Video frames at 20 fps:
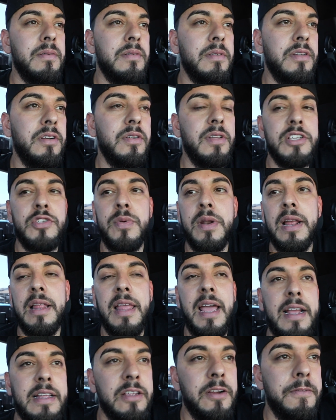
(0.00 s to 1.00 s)
You know, that's what I
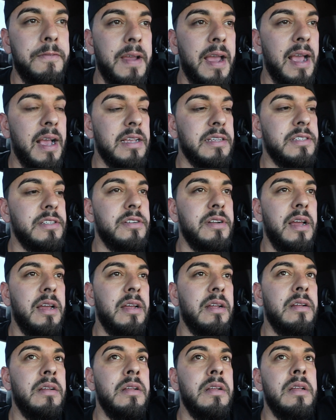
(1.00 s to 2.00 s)
like. They're fast. They're
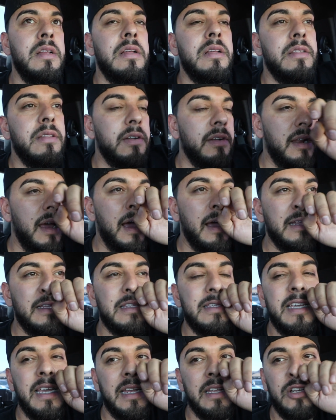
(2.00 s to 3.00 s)
not they're
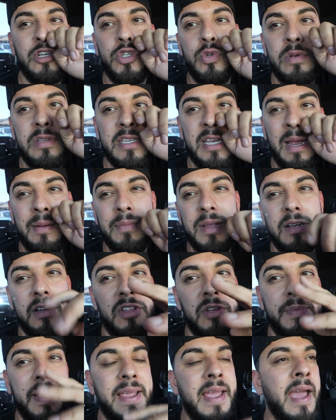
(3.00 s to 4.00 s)
not taking their sweet time like
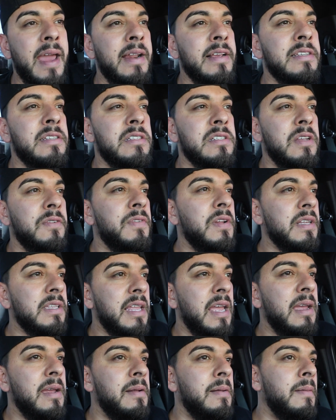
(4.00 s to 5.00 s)
other mechanics and stuff like
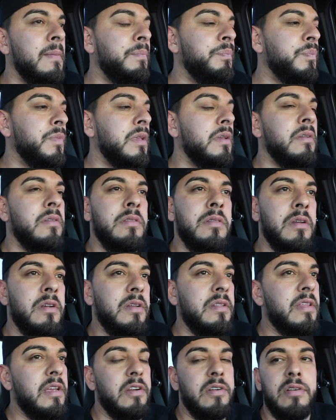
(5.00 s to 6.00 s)
that.
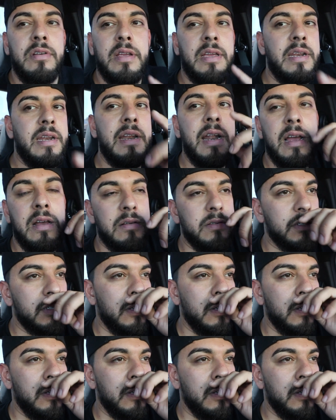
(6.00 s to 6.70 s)
They're they're in and out.